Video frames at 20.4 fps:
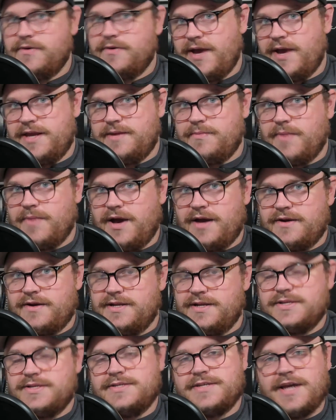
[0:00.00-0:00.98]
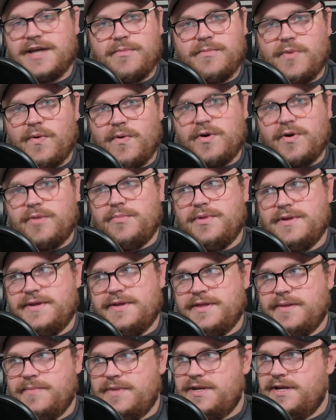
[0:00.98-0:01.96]
Great and modern at the time, horrible
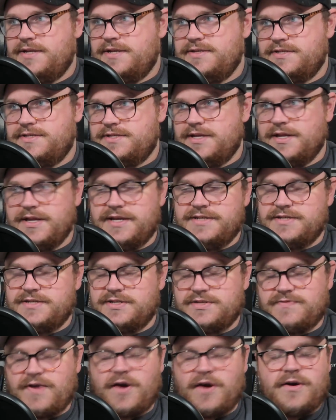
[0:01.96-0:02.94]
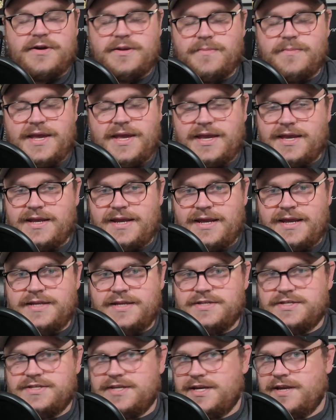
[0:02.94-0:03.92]
and limited, still is. It's hard to make it
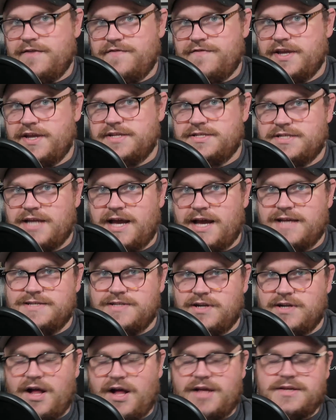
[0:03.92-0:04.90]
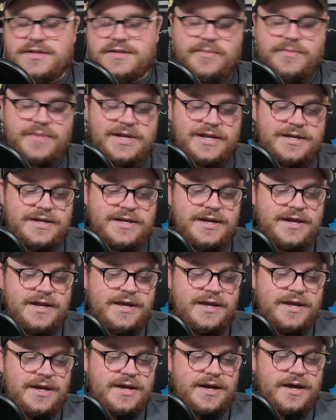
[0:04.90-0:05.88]
any significant size at all in limited.
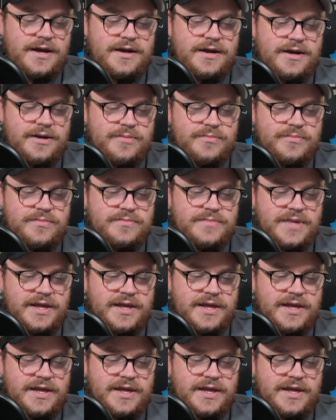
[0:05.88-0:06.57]
Um,